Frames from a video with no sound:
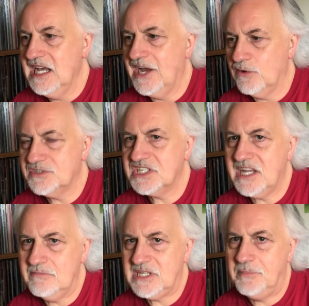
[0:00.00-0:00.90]
and also
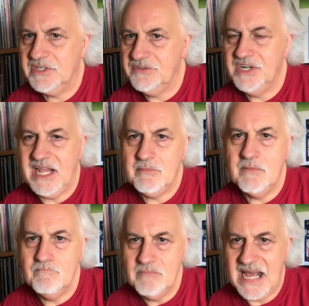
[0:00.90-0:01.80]
comes up under the name
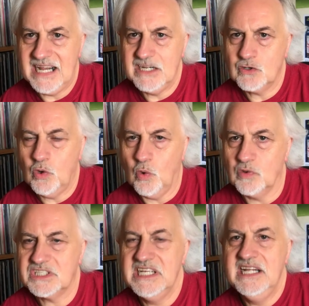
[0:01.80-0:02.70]

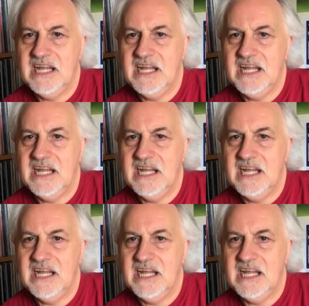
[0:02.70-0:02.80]
Melincourt.